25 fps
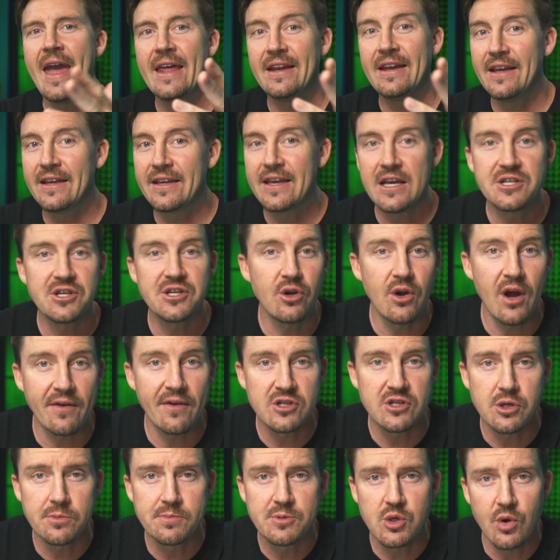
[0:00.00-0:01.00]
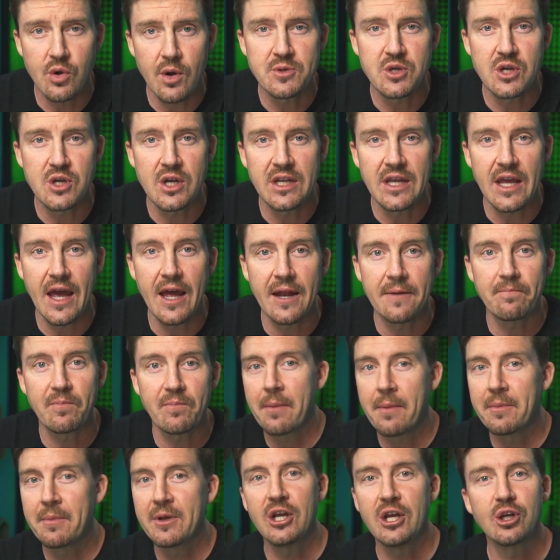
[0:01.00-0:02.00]
And in case you don't have a subscription yet,
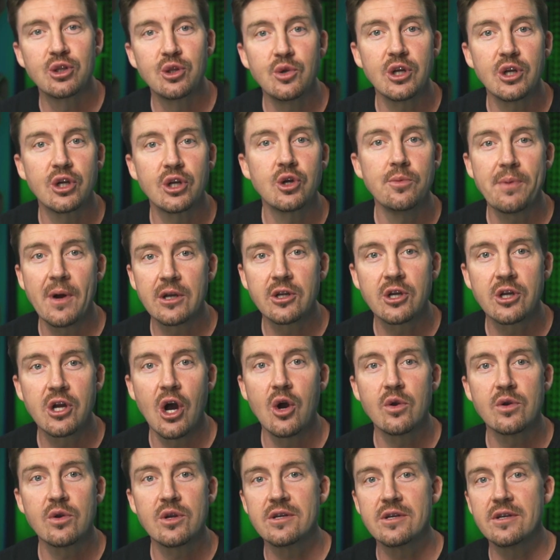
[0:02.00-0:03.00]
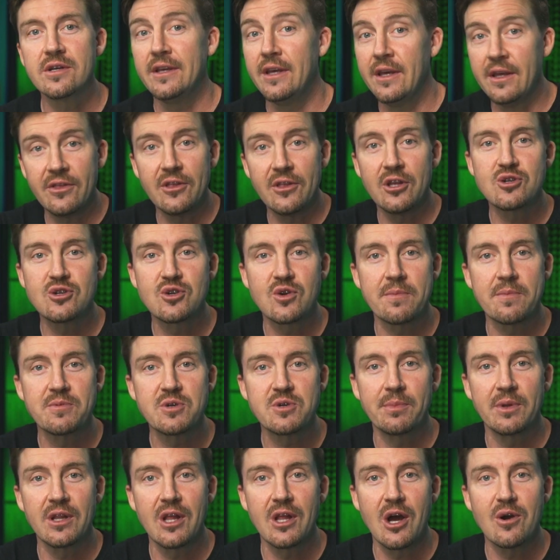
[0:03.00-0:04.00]
I'm gonna include a coupon code in the
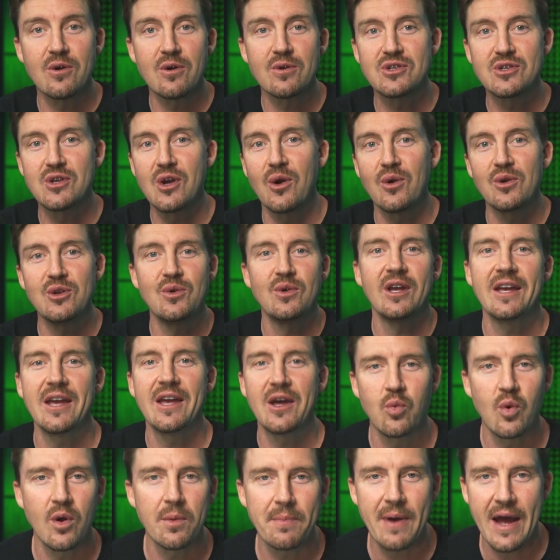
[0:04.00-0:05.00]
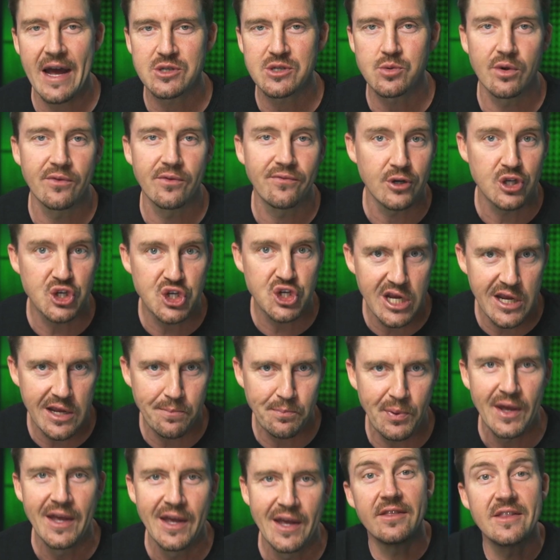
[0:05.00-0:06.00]
description below so you can get 1Password for
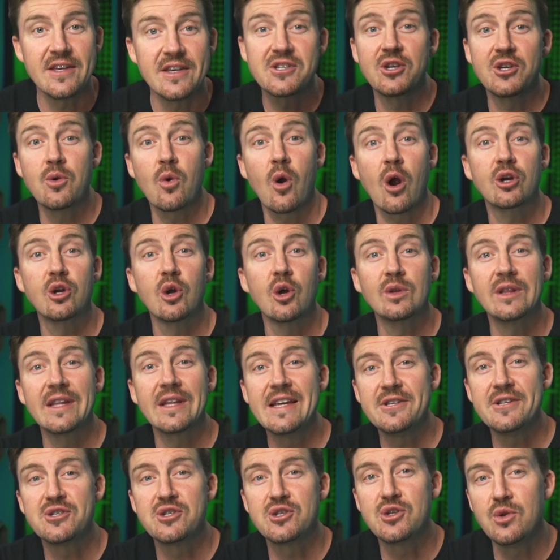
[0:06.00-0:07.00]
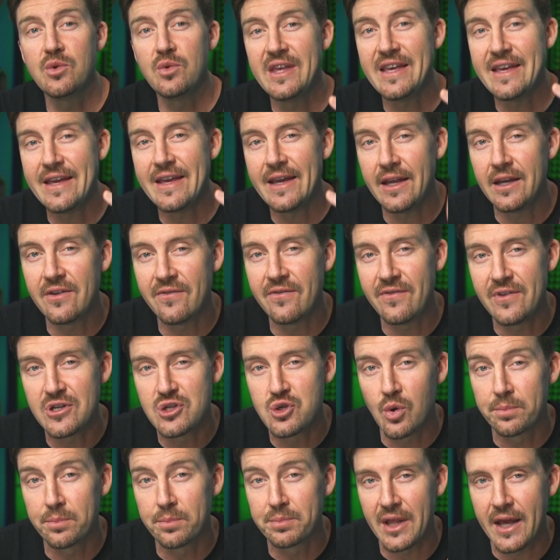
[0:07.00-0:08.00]
cheap. This QR code leads to the
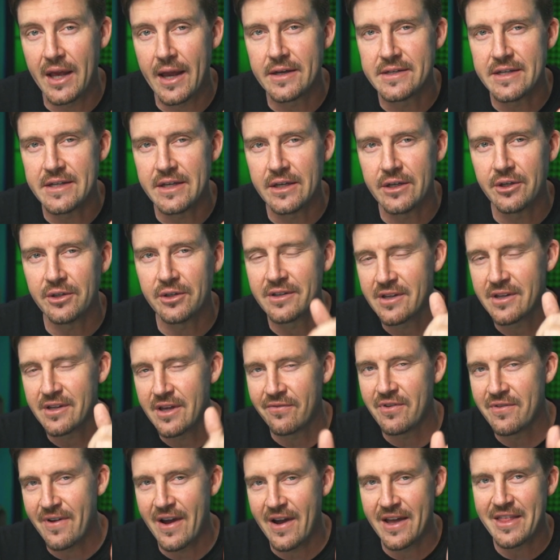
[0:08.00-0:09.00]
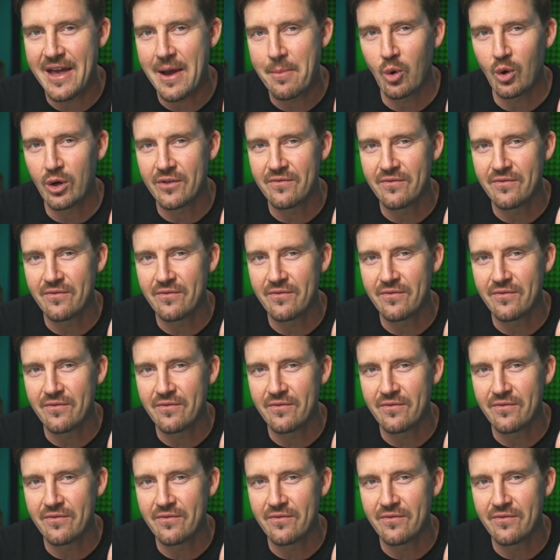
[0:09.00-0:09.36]
individual plan deal if you find that more